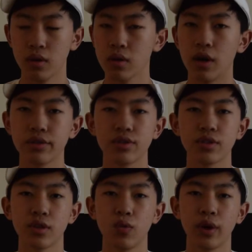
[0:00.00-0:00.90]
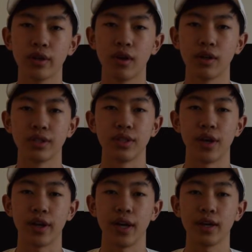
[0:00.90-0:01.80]
Also, just a quick note on
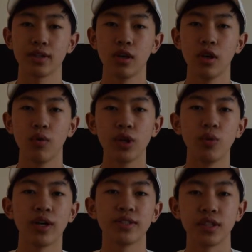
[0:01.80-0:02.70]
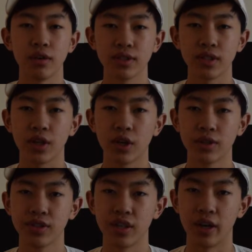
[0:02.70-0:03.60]
StockX. When you want to sell a sneaker on
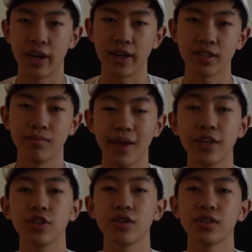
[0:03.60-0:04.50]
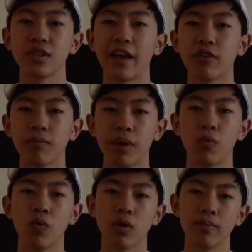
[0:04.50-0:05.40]
StockX, make sure it's never
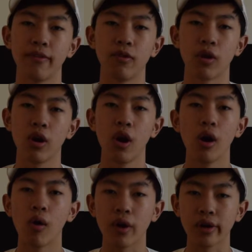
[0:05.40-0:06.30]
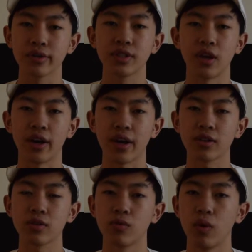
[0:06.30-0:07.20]
been worn before, or else
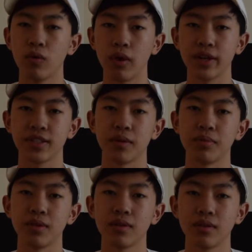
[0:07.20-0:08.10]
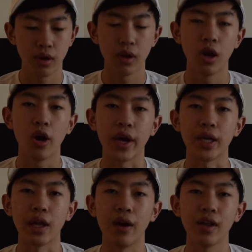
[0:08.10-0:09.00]
StockX won't accept it. Okay,
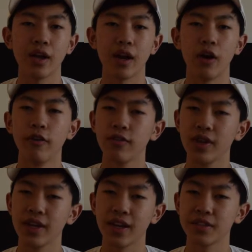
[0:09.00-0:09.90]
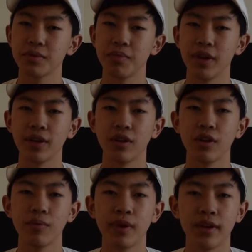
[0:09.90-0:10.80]
now that I hopefully explained a
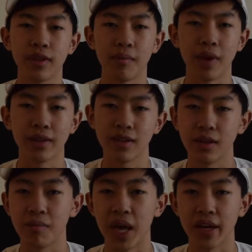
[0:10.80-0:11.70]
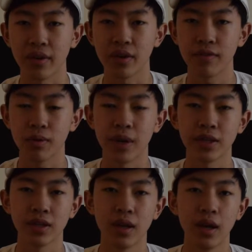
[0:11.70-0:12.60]
little bit of the method and background
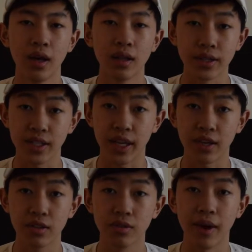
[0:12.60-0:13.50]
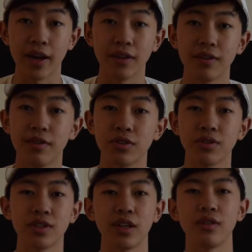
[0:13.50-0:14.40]
information, let's get into my individual
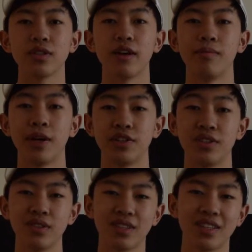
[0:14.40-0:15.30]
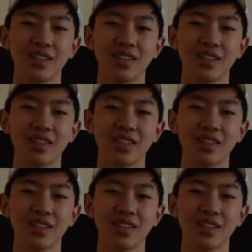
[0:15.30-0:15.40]
sales of my shoes.